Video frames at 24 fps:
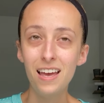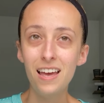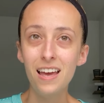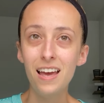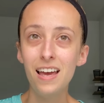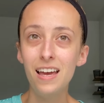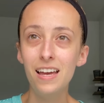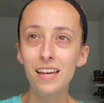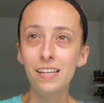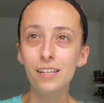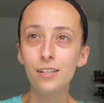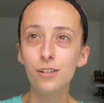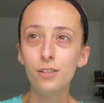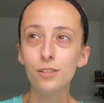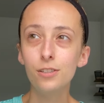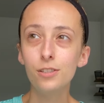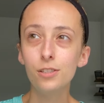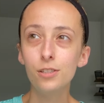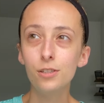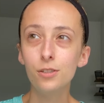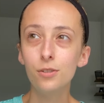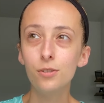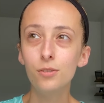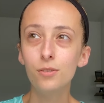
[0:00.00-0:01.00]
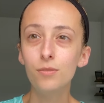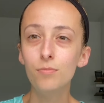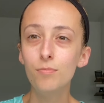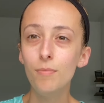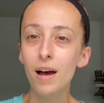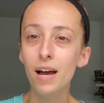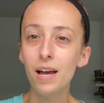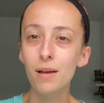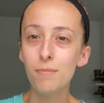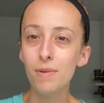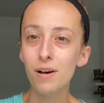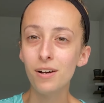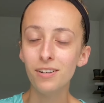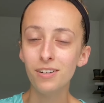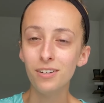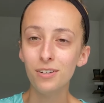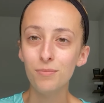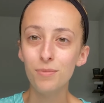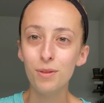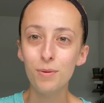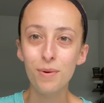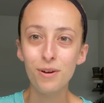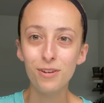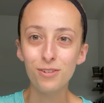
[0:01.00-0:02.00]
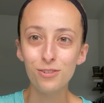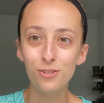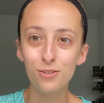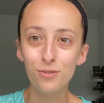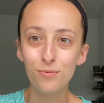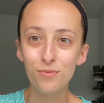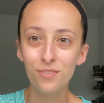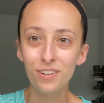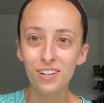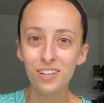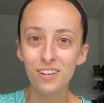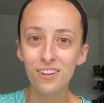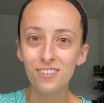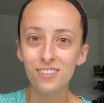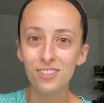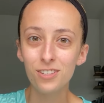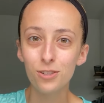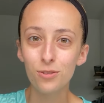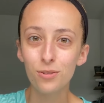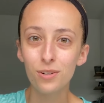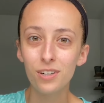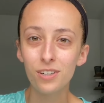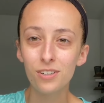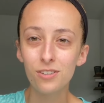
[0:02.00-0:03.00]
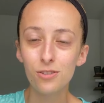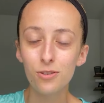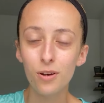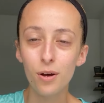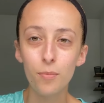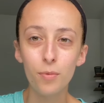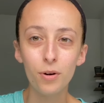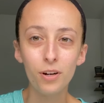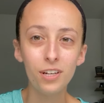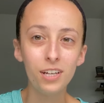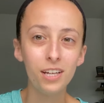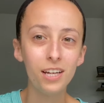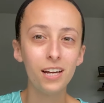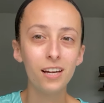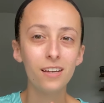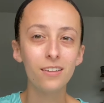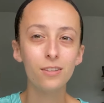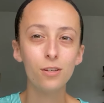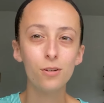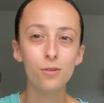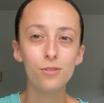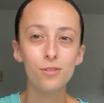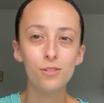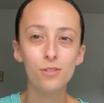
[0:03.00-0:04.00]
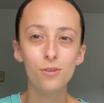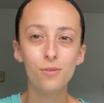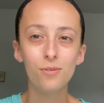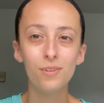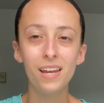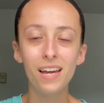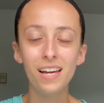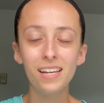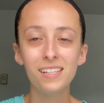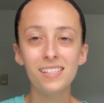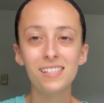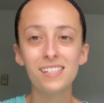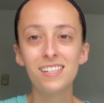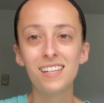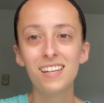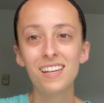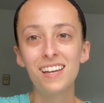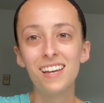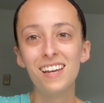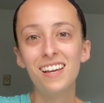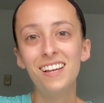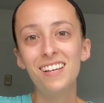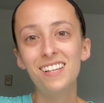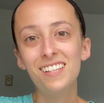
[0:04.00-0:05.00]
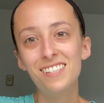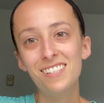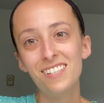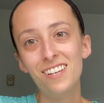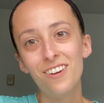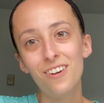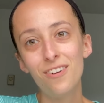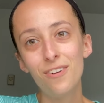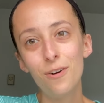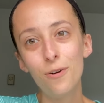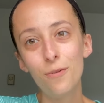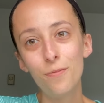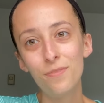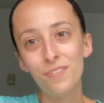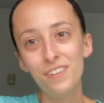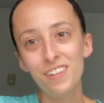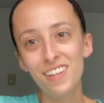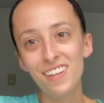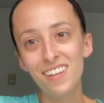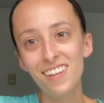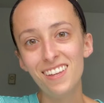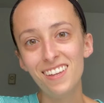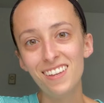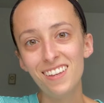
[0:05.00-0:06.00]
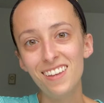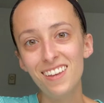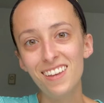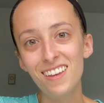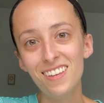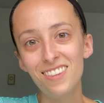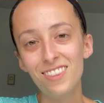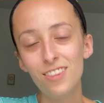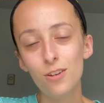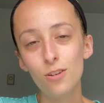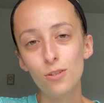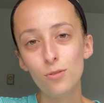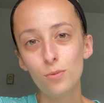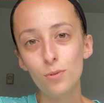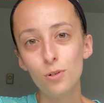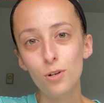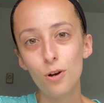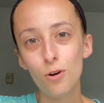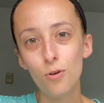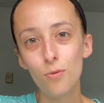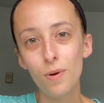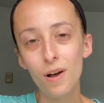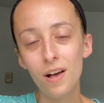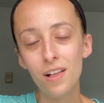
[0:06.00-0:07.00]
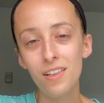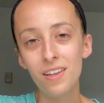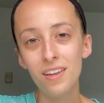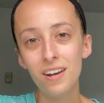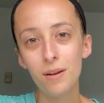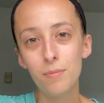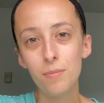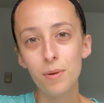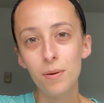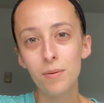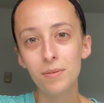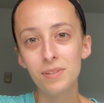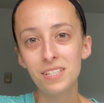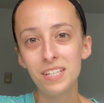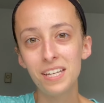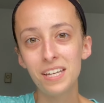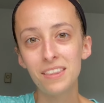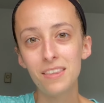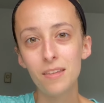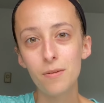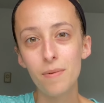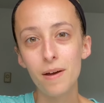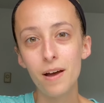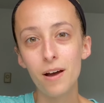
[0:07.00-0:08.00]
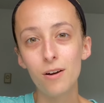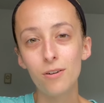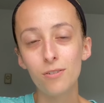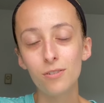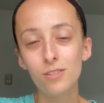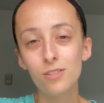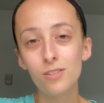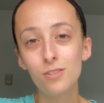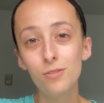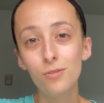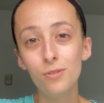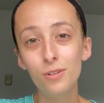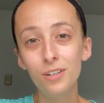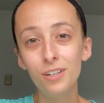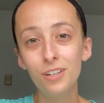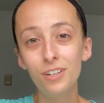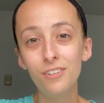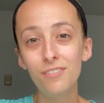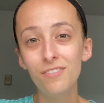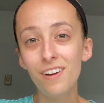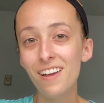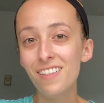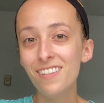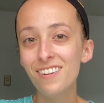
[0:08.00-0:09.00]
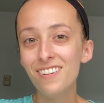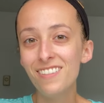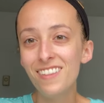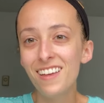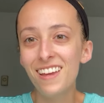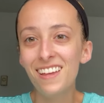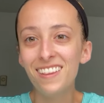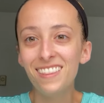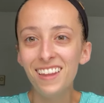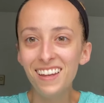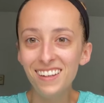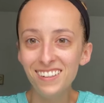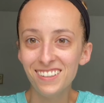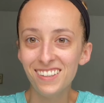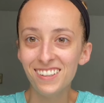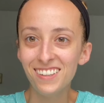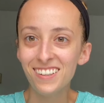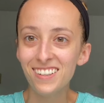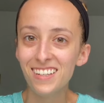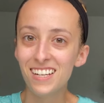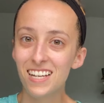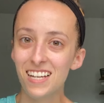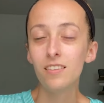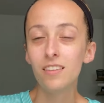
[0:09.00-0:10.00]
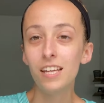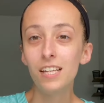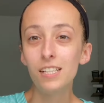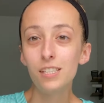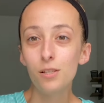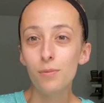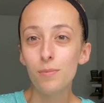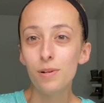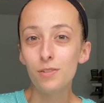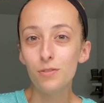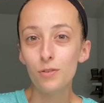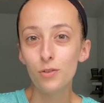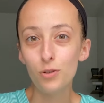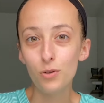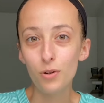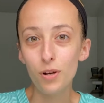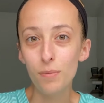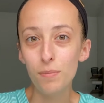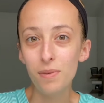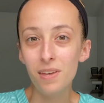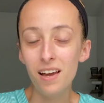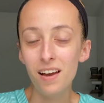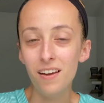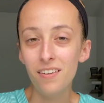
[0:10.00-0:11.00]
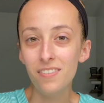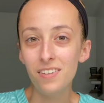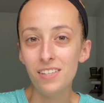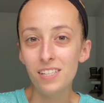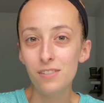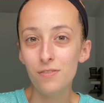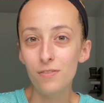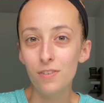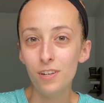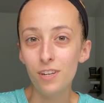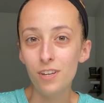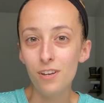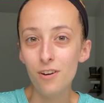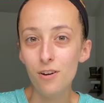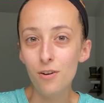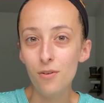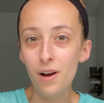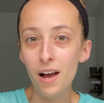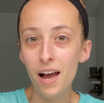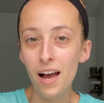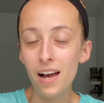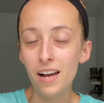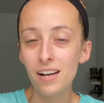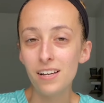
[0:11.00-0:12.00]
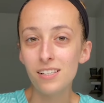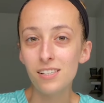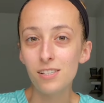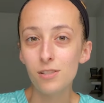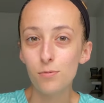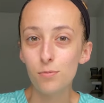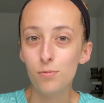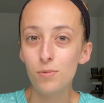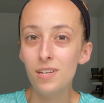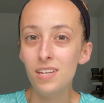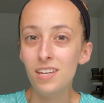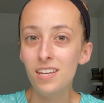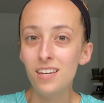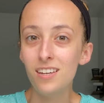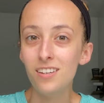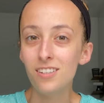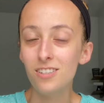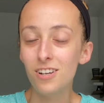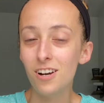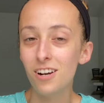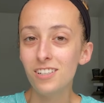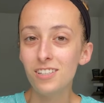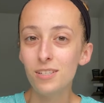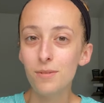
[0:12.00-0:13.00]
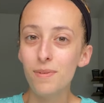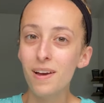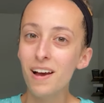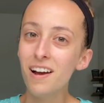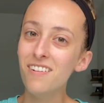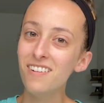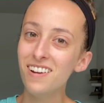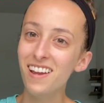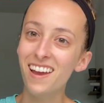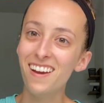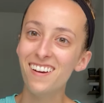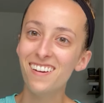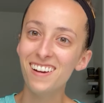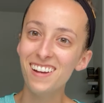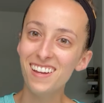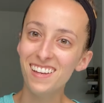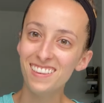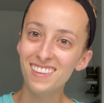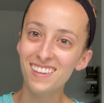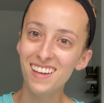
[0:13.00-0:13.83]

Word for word: and also my Malcolm the Mushroom video tutorial. So I'm working on those two next. So hopefully those will go well and I'm able to get them out sooner rather than later. Thanks so much for joining me on this video as we talked about Harriet